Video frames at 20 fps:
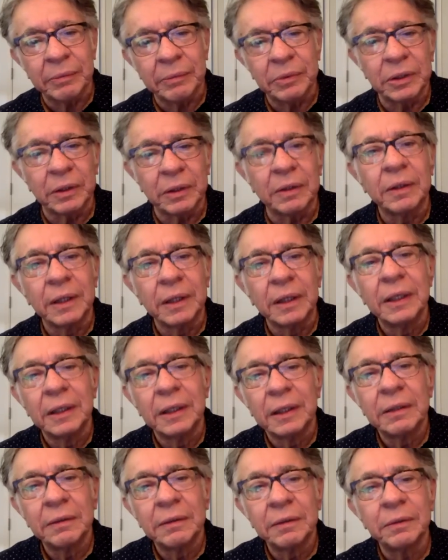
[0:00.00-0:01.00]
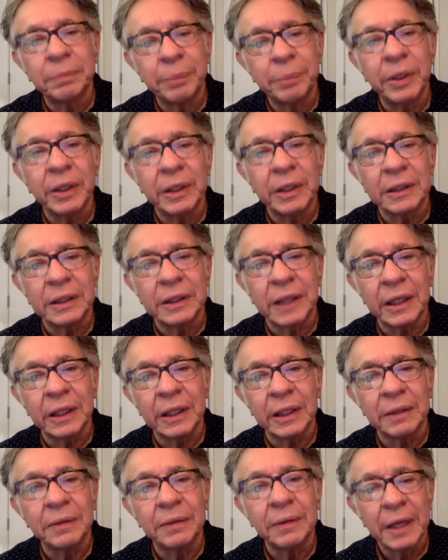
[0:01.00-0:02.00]
So yeah. it was pretty
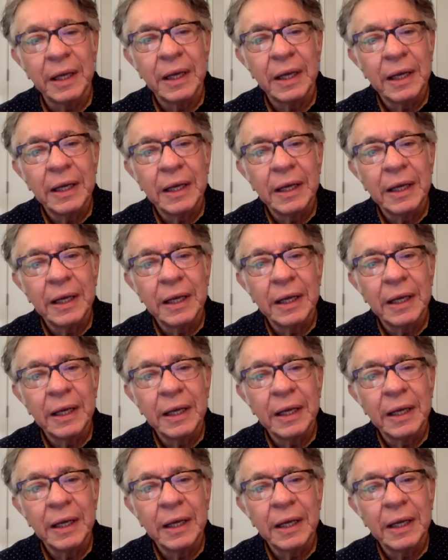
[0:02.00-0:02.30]
exciting. Yeah,